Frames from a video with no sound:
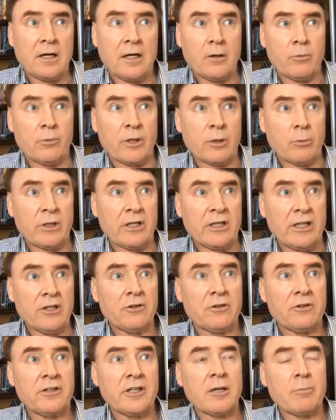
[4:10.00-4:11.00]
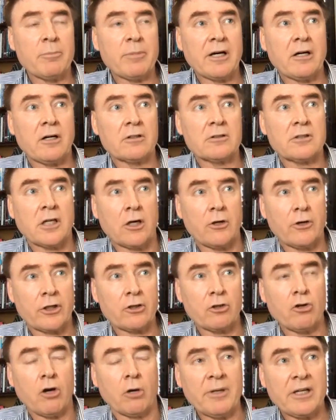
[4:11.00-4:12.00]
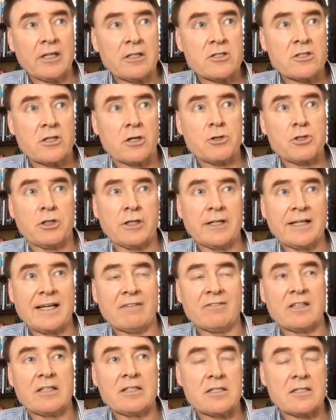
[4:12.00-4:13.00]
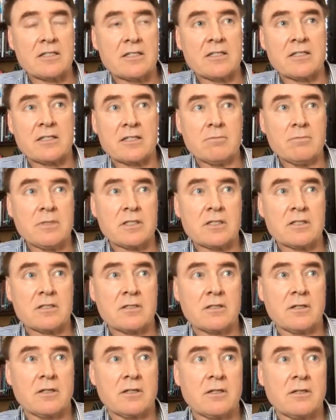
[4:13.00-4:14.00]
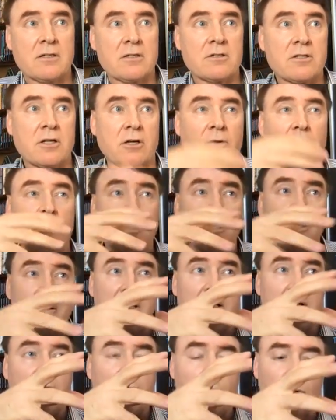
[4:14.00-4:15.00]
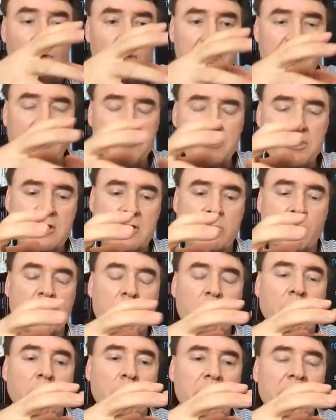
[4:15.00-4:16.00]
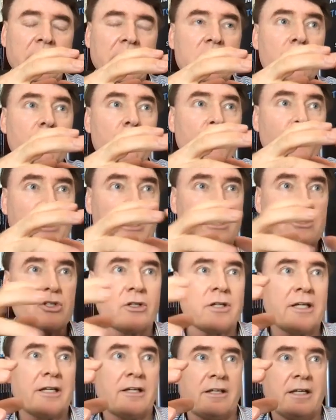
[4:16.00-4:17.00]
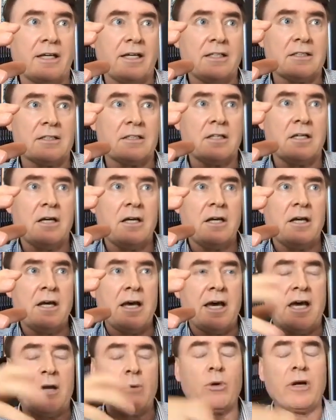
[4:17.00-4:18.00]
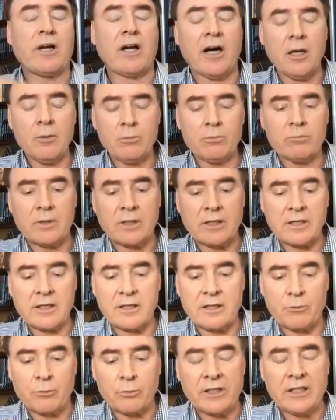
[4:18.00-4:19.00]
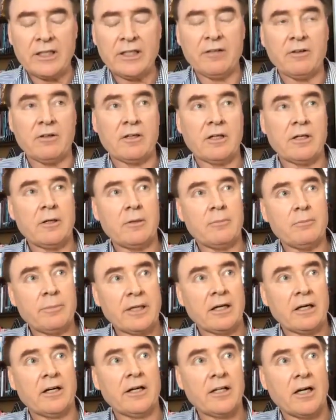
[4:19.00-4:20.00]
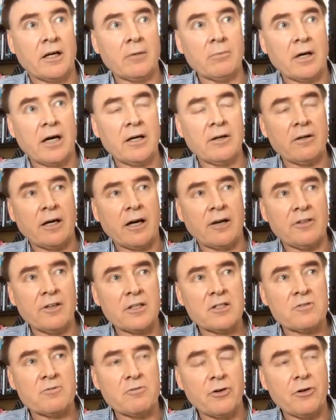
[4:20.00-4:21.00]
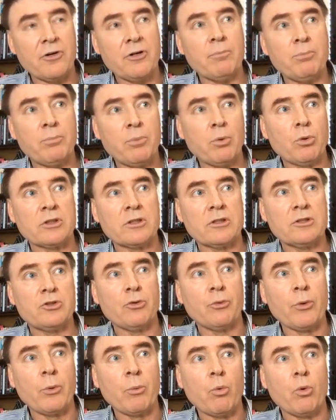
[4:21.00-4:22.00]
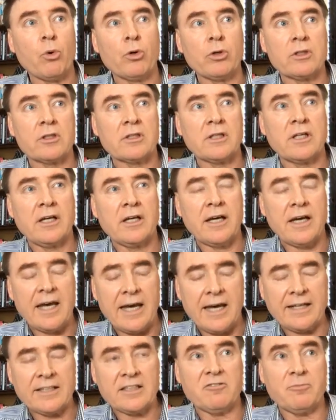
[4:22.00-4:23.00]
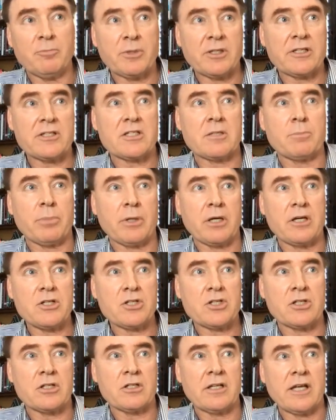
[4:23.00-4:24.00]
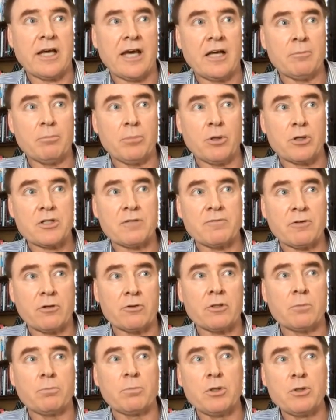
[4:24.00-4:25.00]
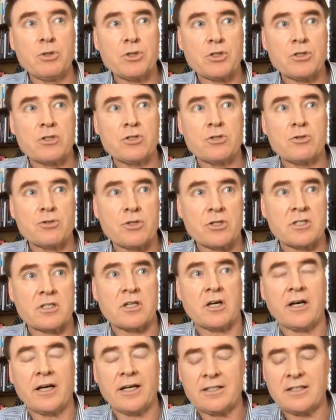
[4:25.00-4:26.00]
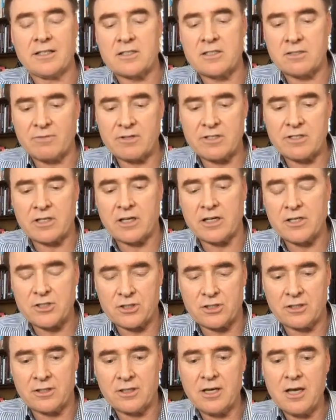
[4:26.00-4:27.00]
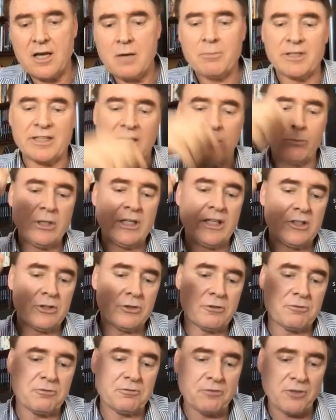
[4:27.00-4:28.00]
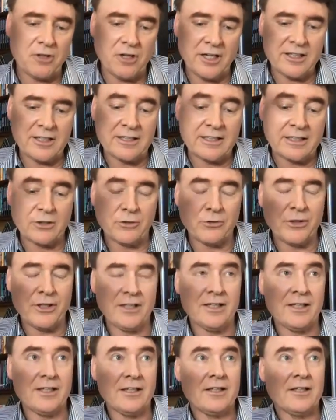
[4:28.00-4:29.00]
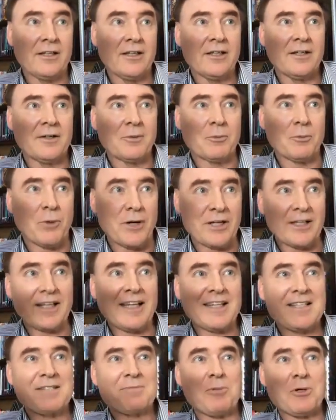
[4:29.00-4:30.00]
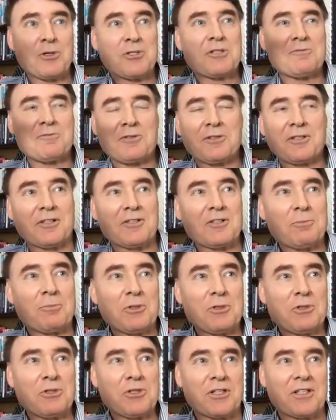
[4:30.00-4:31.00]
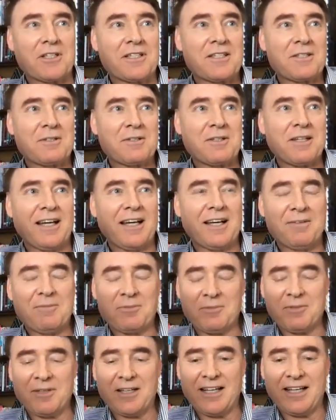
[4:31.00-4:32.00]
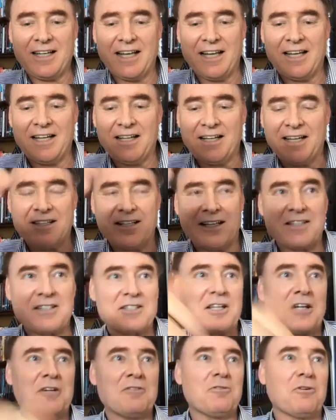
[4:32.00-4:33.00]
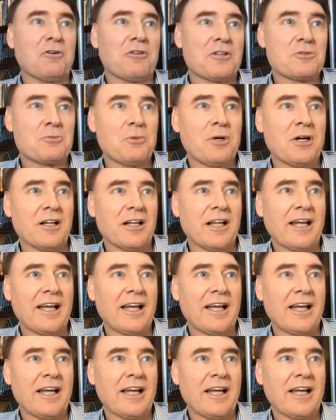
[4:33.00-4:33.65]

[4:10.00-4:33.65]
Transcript: We need to think about our economic, social, and governance systems. So all of those systems, we probably need to re-engineer that. And what I'm really behind, I think it's very important to reward active participation and positive contributions to society and civilization. But then we need to define and agree what is positive contributions and so forth as well.